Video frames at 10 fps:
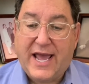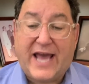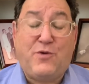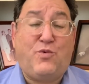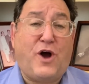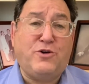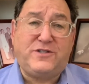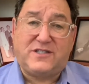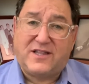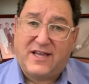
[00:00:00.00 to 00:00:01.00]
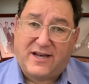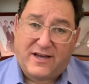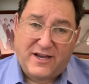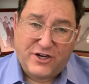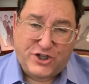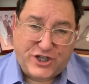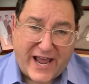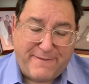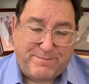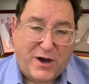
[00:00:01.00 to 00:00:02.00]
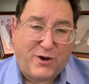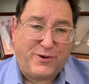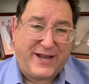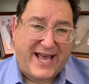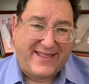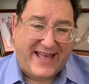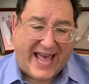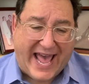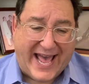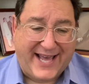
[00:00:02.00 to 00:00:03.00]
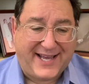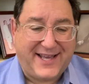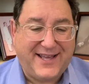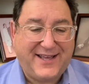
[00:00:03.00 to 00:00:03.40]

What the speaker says: and roast the shank bone and the egg